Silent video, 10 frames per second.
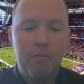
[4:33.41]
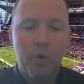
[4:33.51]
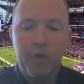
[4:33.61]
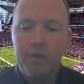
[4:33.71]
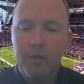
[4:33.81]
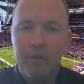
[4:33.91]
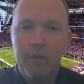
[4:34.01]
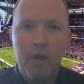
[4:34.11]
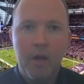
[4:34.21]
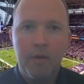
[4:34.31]
Worked
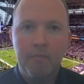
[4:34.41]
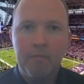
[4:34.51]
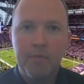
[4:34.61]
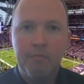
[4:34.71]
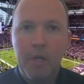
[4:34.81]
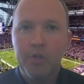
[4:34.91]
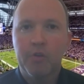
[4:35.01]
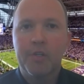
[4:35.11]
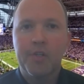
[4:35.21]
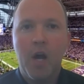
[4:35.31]
in
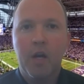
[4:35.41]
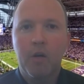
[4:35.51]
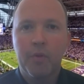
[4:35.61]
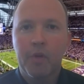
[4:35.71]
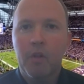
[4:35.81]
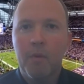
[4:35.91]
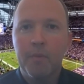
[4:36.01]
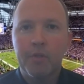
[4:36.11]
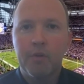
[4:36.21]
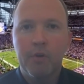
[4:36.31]
Major League Soccer with the
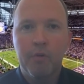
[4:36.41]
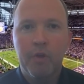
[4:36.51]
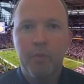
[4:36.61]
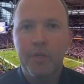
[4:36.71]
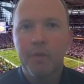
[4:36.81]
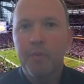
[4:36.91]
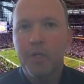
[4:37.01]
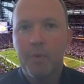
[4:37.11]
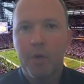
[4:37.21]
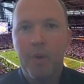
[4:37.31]
Columbus Crew, then went to the
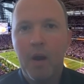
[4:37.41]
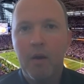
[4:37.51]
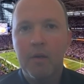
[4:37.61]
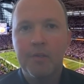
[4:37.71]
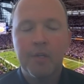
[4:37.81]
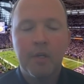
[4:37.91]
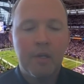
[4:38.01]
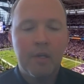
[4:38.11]
Pittsburgh Pirates,